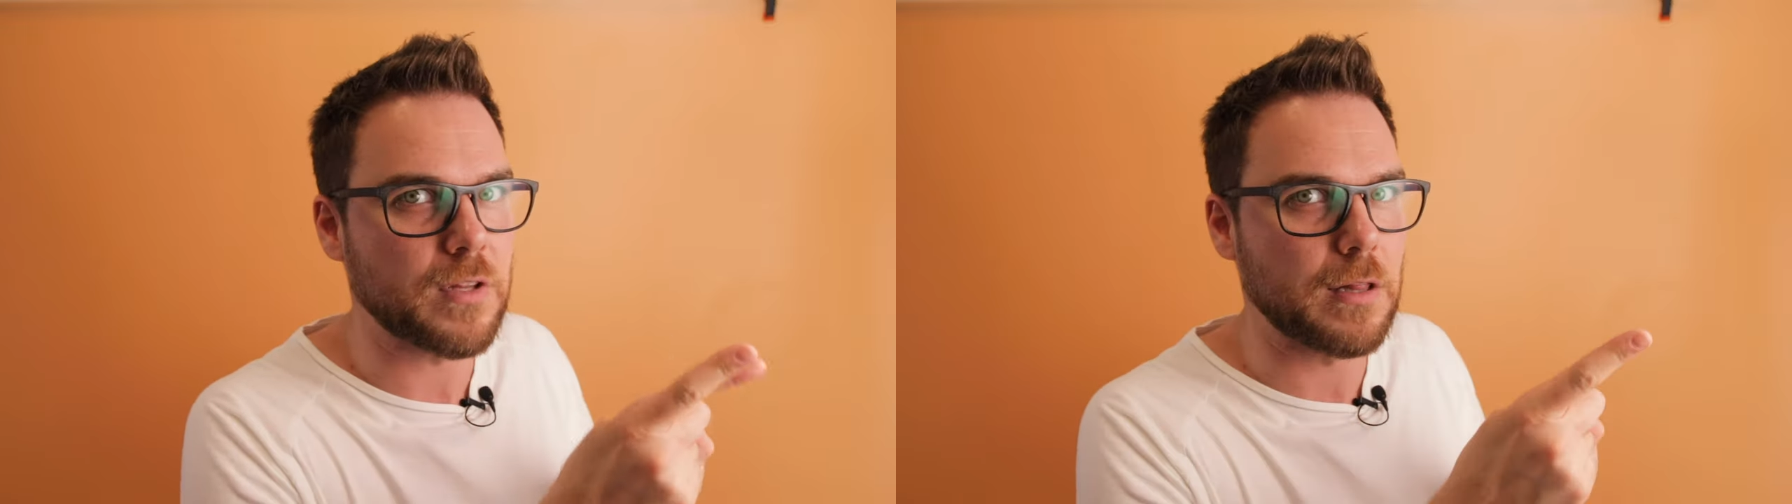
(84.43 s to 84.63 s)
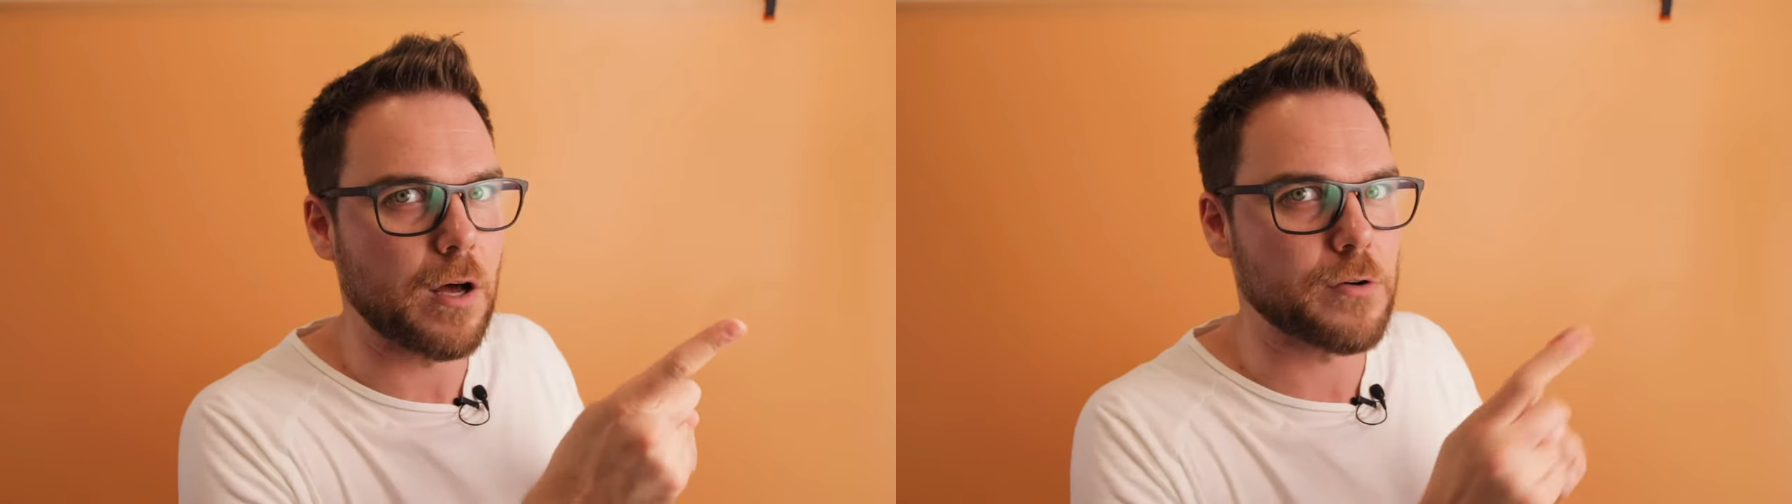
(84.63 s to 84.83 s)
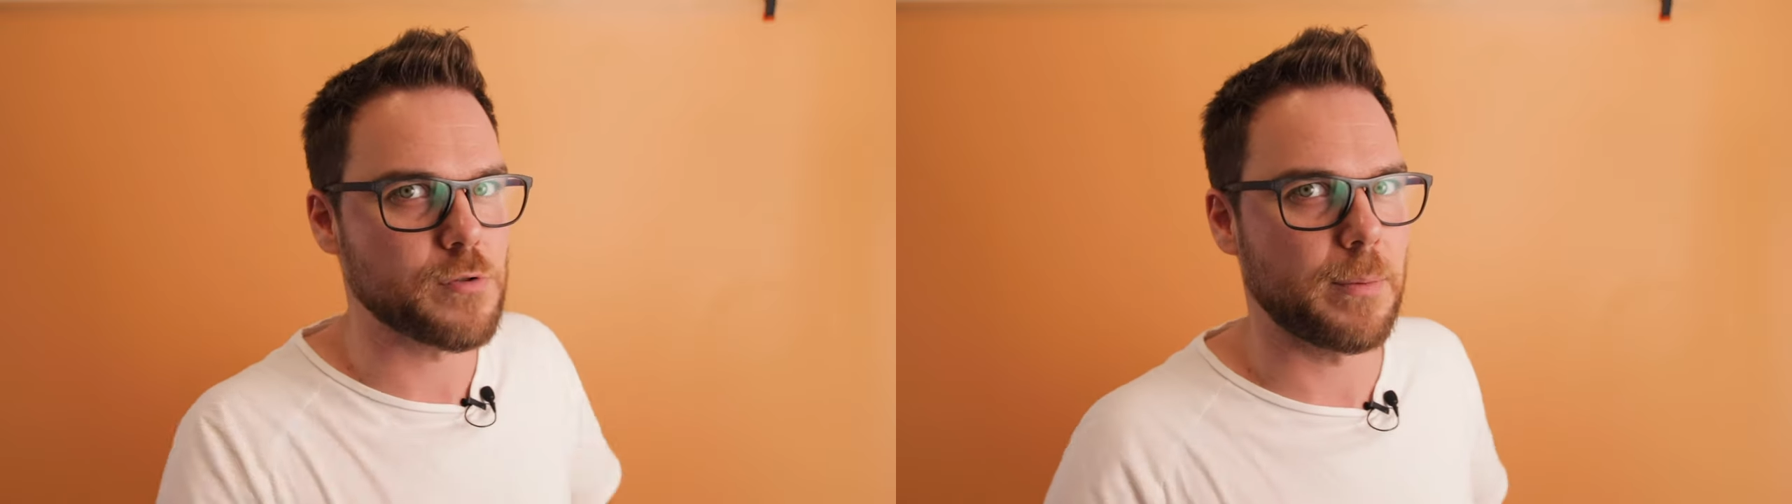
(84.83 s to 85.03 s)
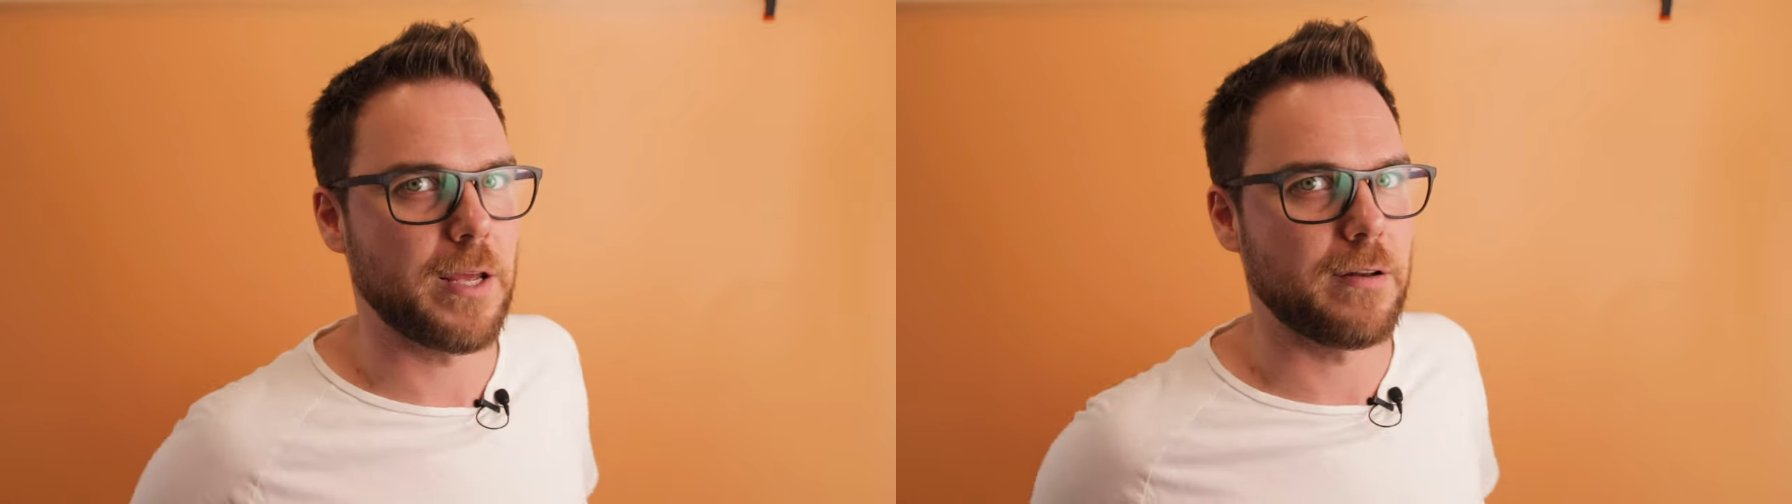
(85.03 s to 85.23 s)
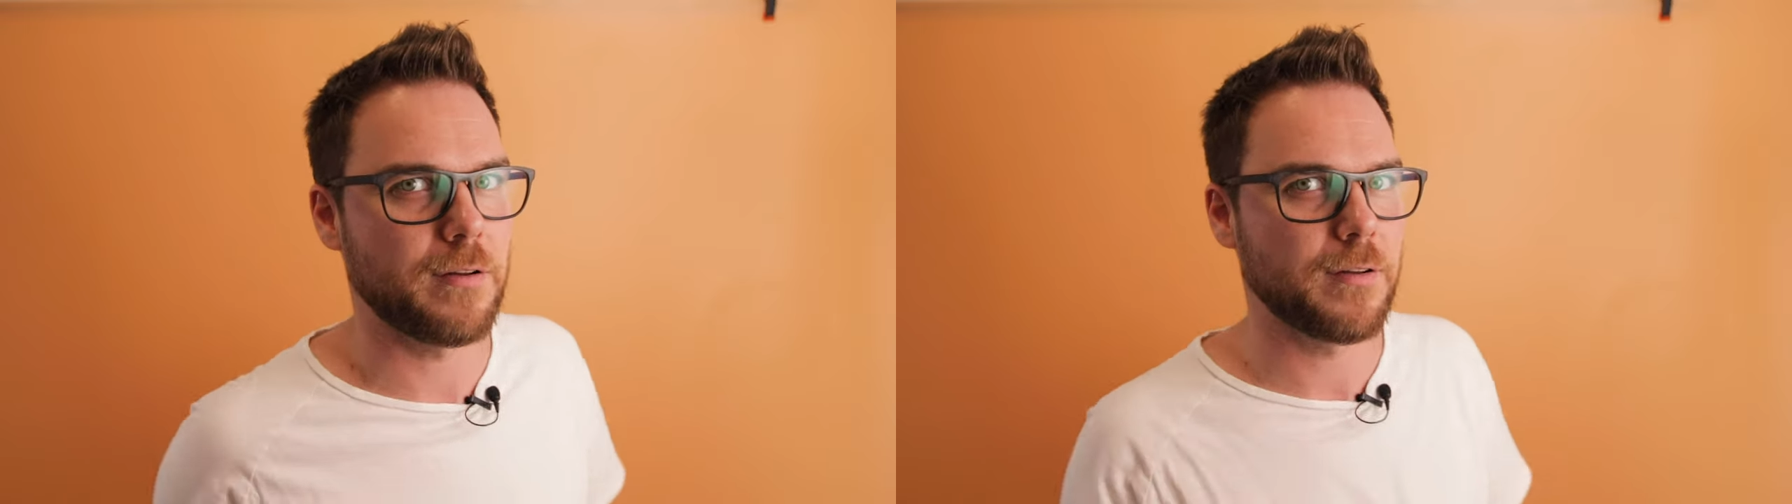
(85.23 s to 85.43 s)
the laundry bin.